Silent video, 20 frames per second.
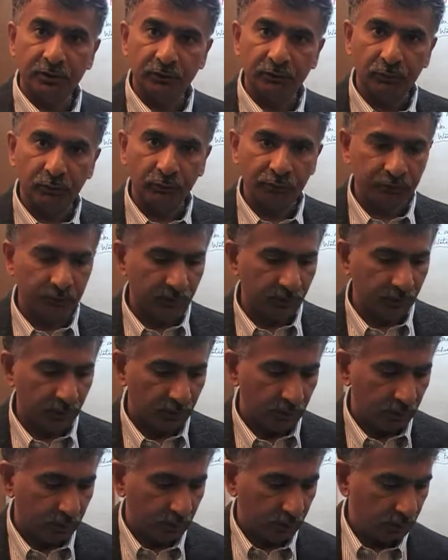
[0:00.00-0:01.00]
solution,
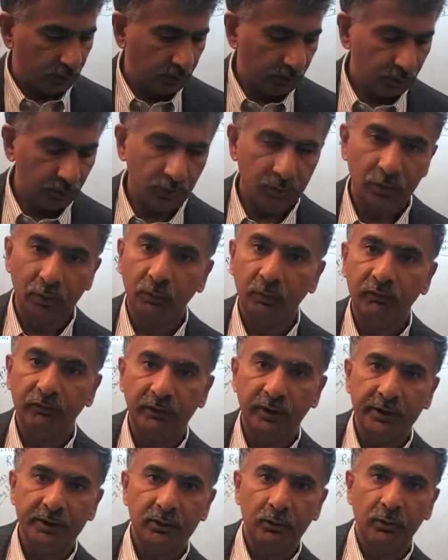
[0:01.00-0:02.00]
you will
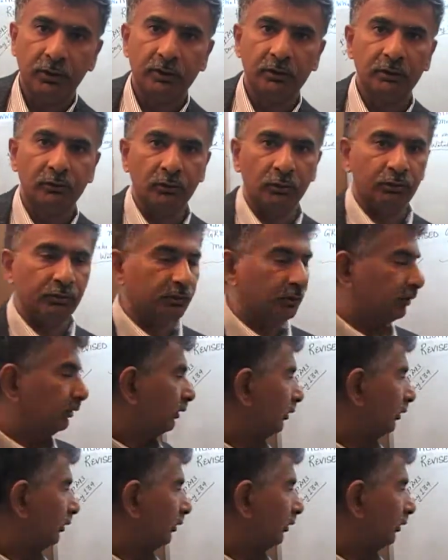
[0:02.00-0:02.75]
find the original solution